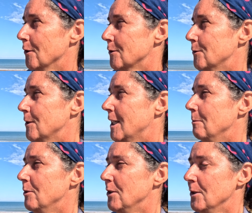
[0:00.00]
to
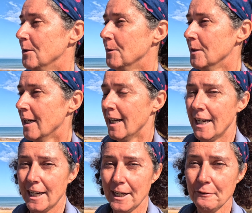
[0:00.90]
keep you
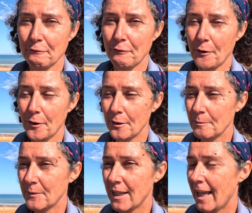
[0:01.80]

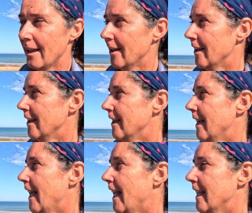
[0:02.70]
informed
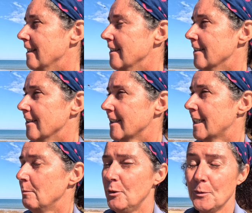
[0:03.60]
and
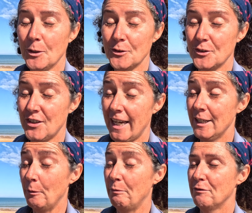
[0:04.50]
keep you
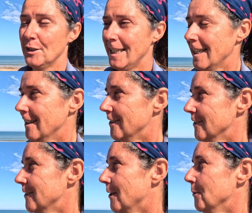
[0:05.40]
entertained, hopefully,
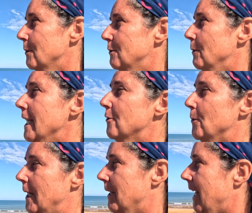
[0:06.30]
on what we're
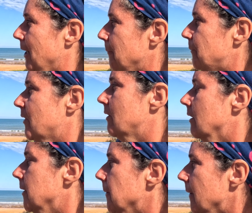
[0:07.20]
doing here.
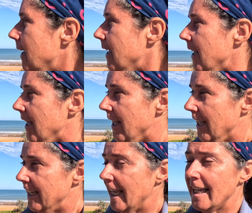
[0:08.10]
So,
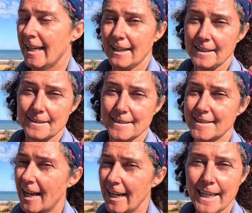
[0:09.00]
yeah,
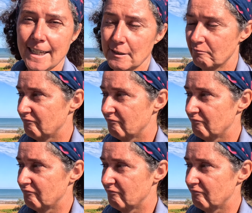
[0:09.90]
Starlink.